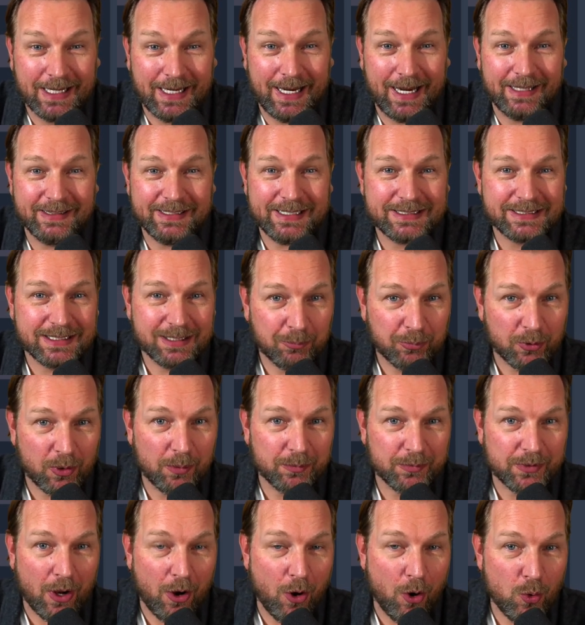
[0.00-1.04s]
And that's the
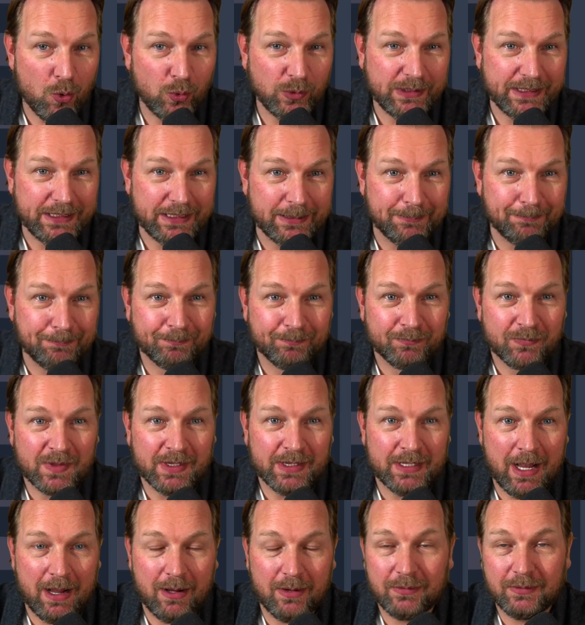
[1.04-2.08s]
prompt only.
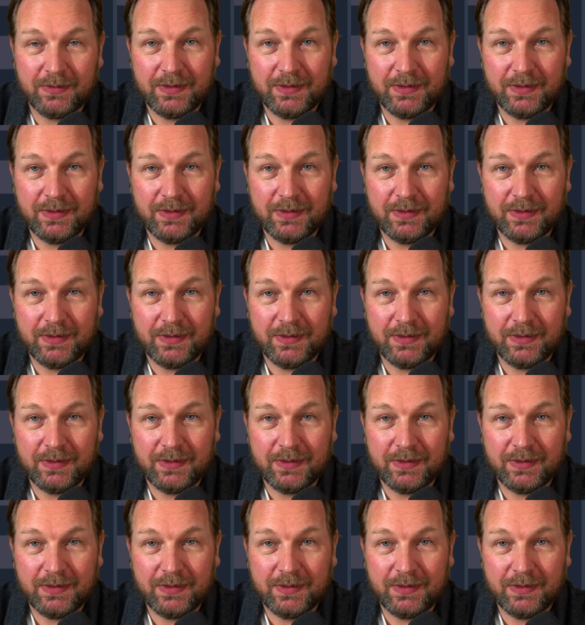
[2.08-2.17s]
Now,